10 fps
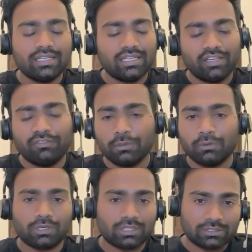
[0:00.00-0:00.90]
if you go
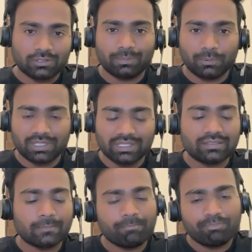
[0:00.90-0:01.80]
to the job portals,
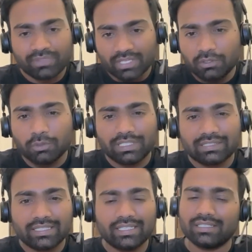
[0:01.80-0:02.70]
you will
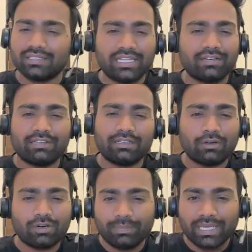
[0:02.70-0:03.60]
see there will
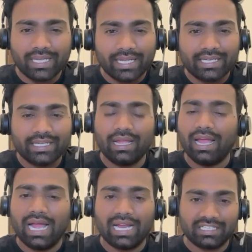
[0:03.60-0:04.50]
not be any
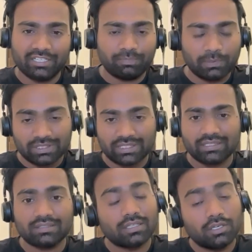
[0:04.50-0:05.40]
active
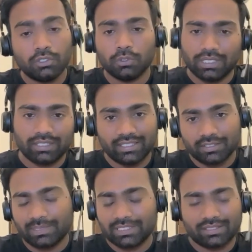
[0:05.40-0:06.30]
positions during these
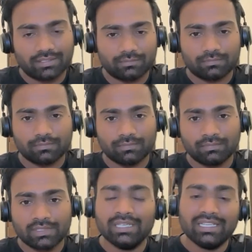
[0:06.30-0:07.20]
months.
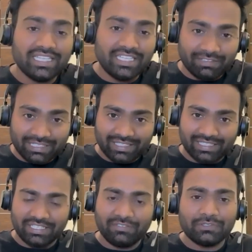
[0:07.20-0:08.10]
Even
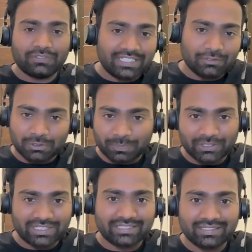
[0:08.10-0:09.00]
if you see those
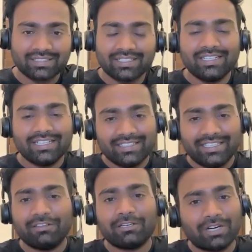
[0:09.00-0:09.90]
positions, they
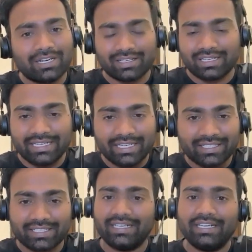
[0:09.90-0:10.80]
will not conduct
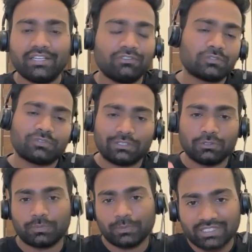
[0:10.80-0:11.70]
interviews for
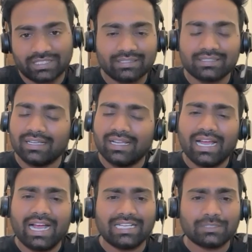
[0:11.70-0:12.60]
those positions
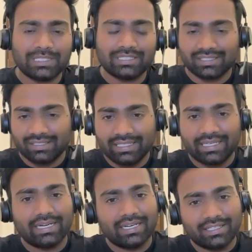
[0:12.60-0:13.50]
as much they
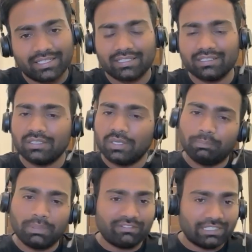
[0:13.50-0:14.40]
conduct in the
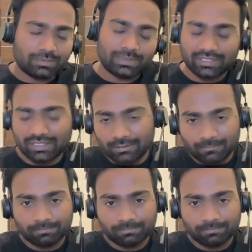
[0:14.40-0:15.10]
previous months.